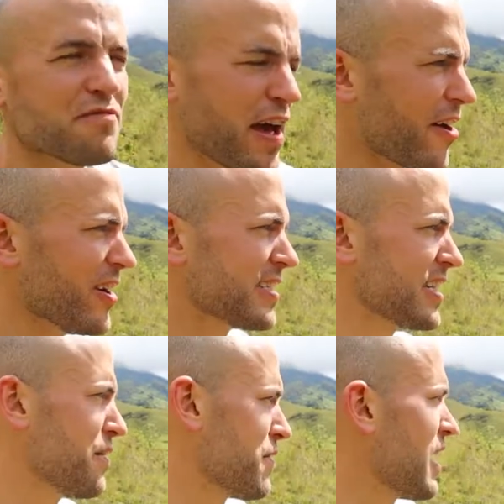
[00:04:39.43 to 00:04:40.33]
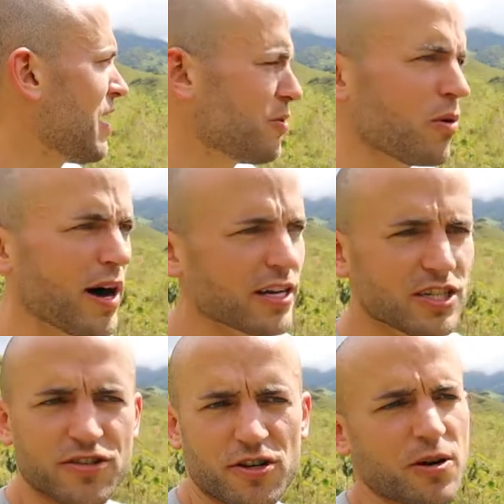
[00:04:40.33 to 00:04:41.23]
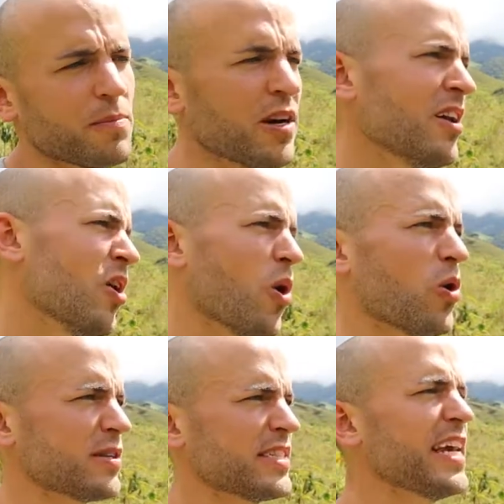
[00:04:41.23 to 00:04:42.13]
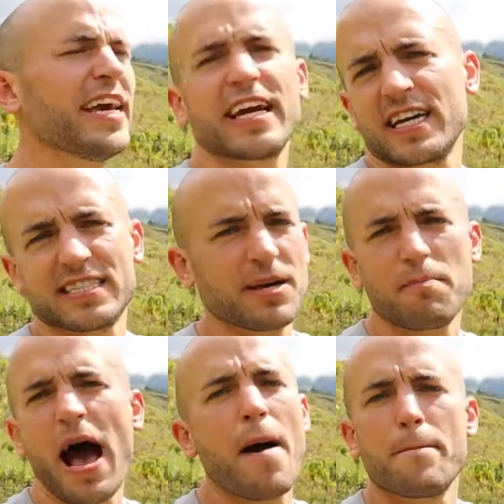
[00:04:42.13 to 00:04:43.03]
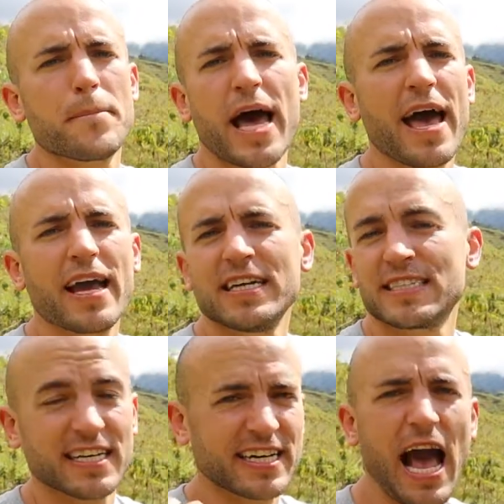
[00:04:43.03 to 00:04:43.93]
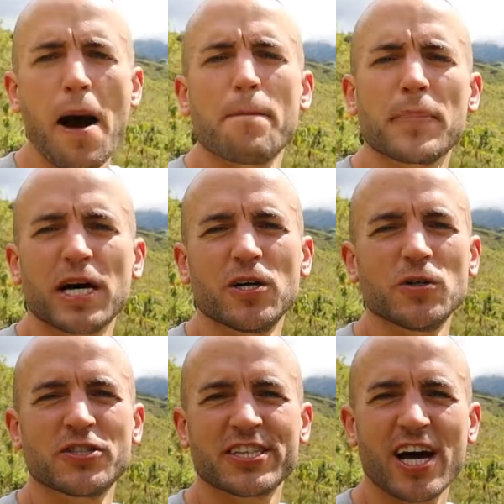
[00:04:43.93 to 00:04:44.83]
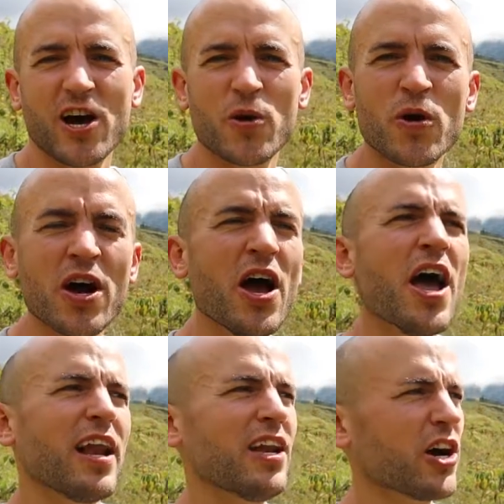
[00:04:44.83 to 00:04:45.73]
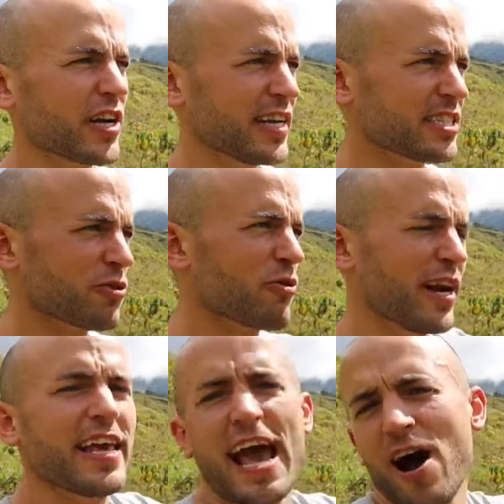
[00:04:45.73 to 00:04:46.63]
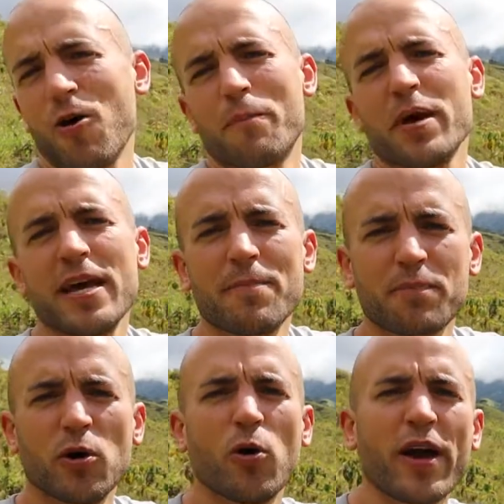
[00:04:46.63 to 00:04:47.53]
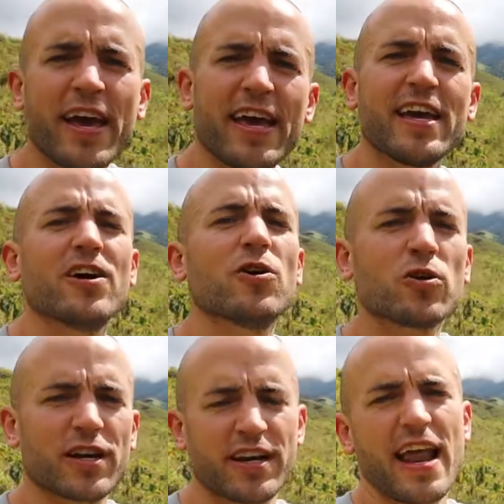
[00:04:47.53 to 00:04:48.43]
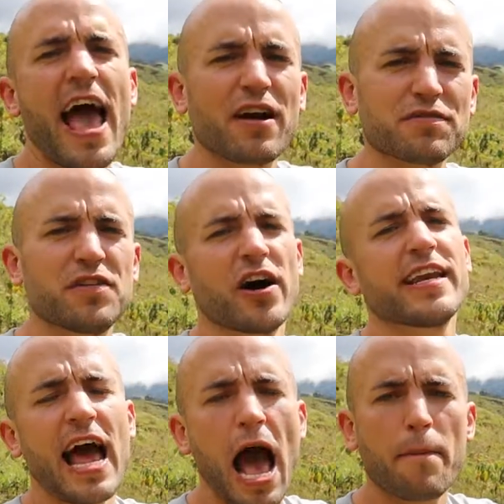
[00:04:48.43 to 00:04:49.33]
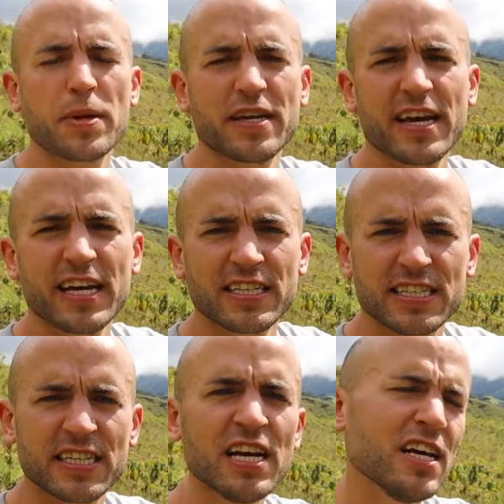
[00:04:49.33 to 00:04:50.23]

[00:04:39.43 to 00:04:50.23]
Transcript: various different other ones from ortiga to mambe to cambo. So looking to really help people heal, connect, find happiness,